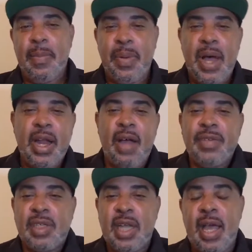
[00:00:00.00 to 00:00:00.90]
But
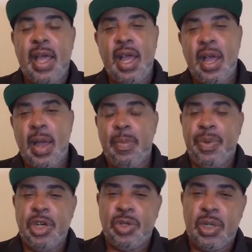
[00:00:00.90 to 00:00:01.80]
obviously, I'm
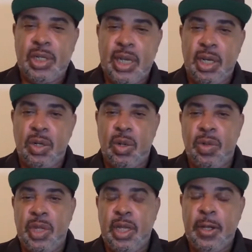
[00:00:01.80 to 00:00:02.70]
pretty sure they're taking all
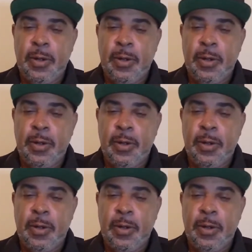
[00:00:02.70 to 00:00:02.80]
the